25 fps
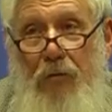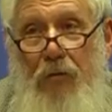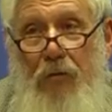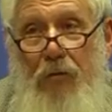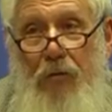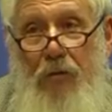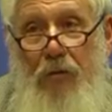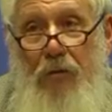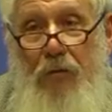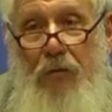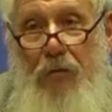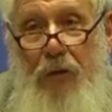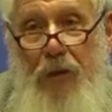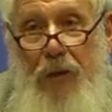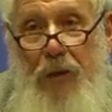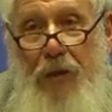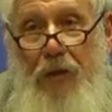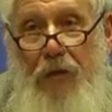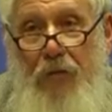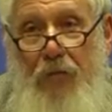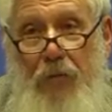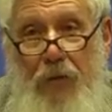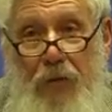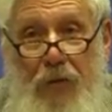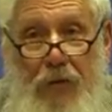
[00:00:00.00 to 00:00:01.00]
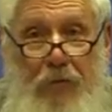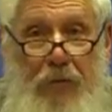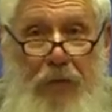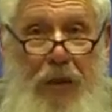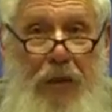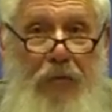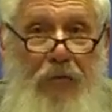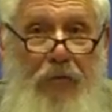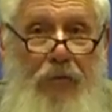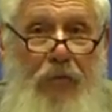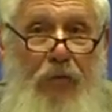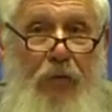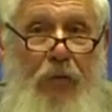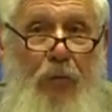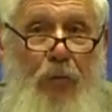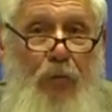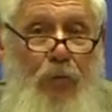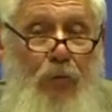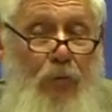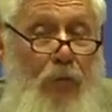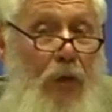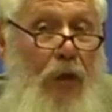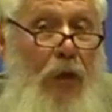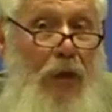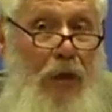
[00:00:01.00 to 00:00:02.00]
to go in with ground troops.
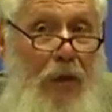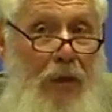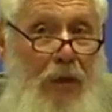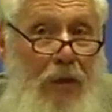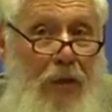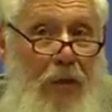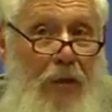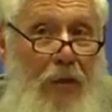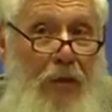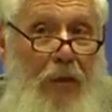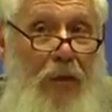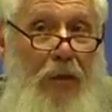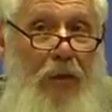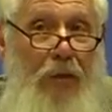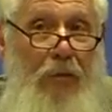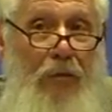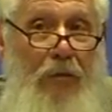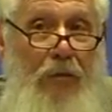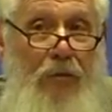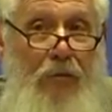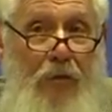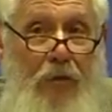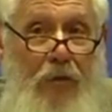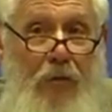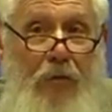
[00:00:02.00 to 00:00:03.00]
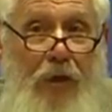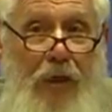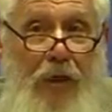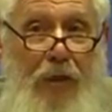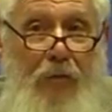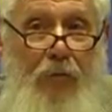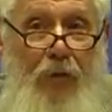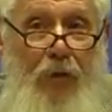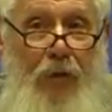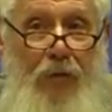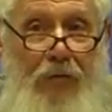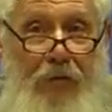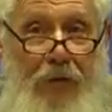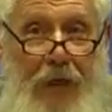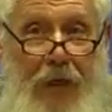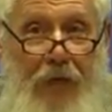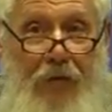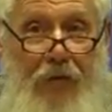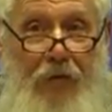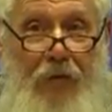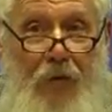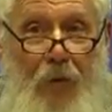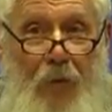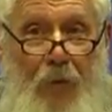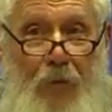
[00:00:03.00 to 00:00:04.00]
Why? Because going in with ground
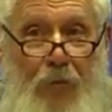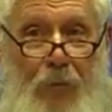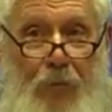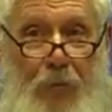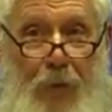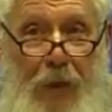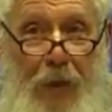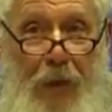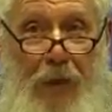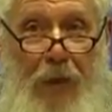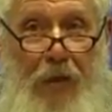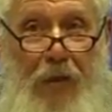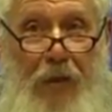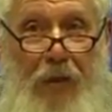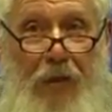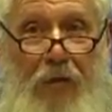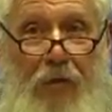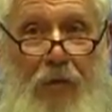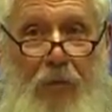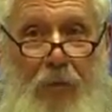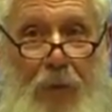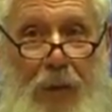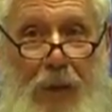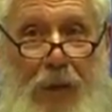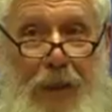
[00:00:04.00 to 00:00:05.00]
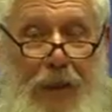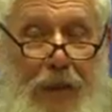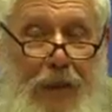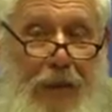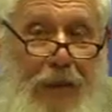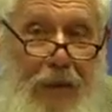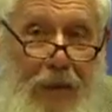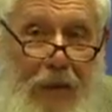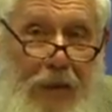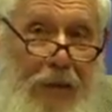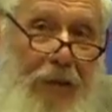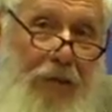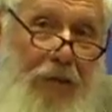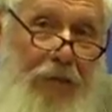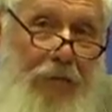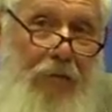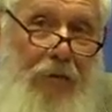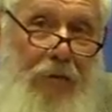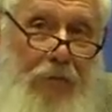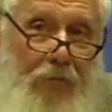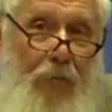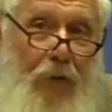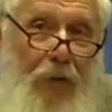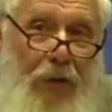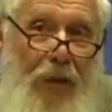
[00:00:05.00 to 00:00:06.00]
troops mean that you may get killed. You
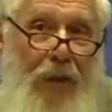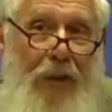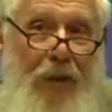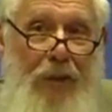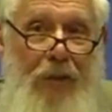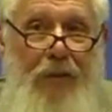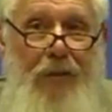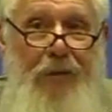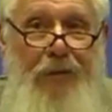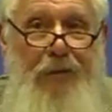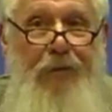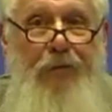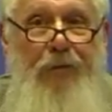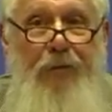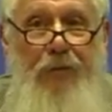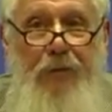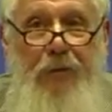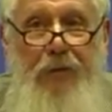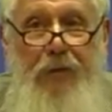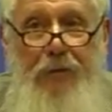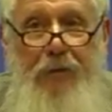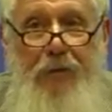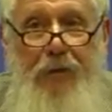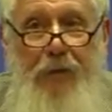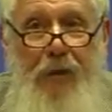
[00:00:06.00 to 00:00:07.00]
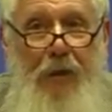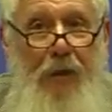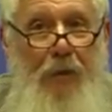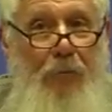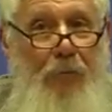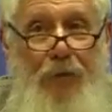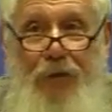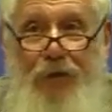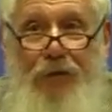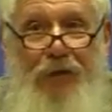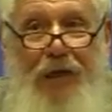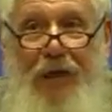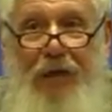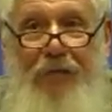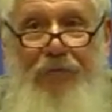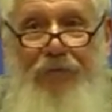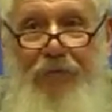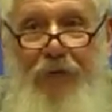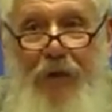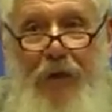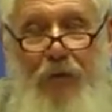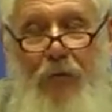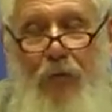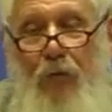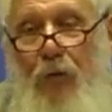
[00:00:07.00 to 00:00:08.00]
didn't want to get killed. Yeah. But you can't
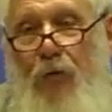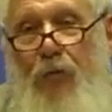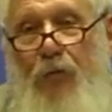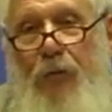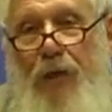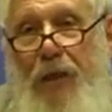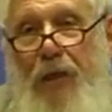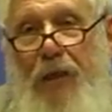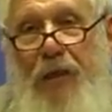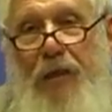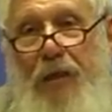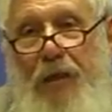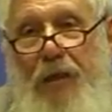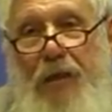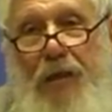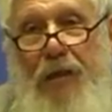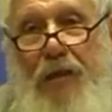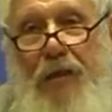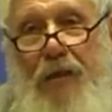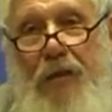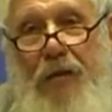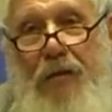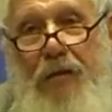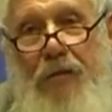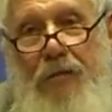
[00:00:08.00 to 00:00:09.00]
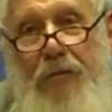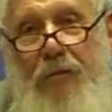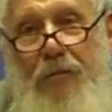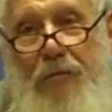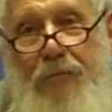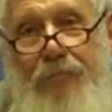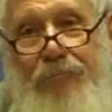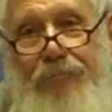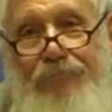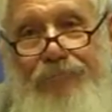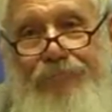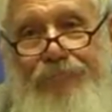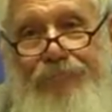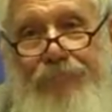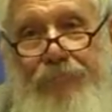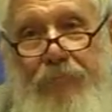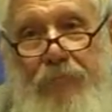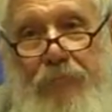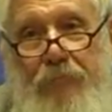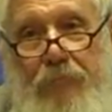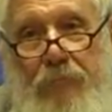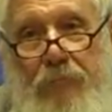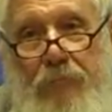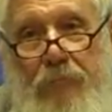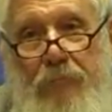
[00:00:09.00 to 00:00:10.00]
fight a war without getting killed.
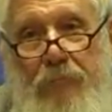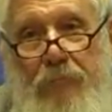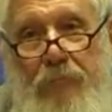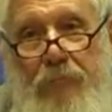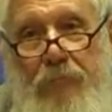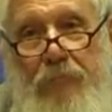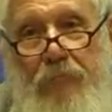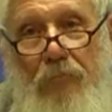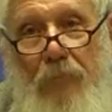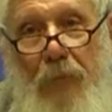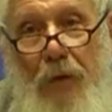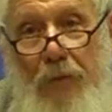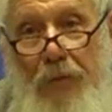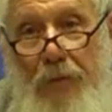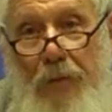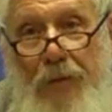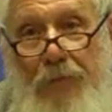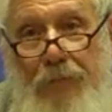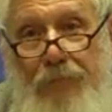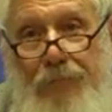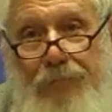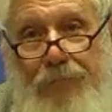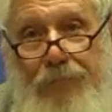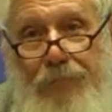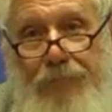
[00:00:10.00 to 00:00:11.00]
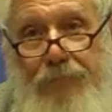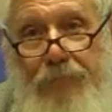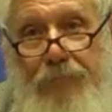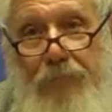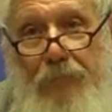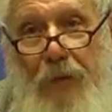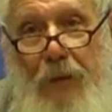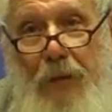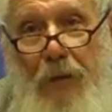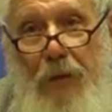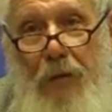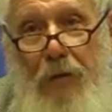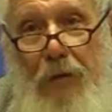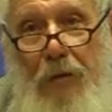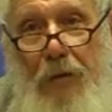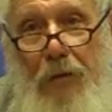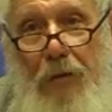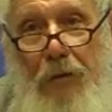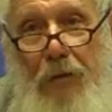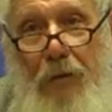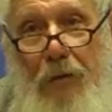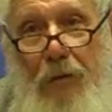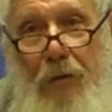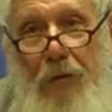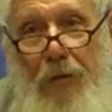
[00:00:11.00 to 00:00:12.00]
All
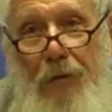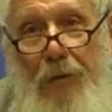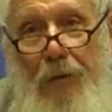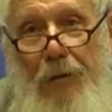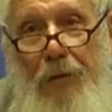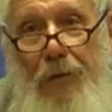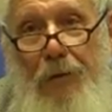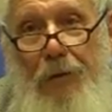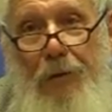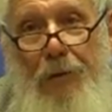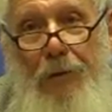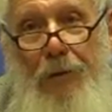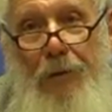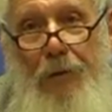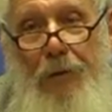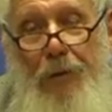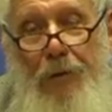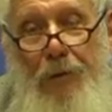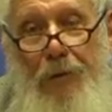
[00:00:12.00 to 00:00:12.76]
right?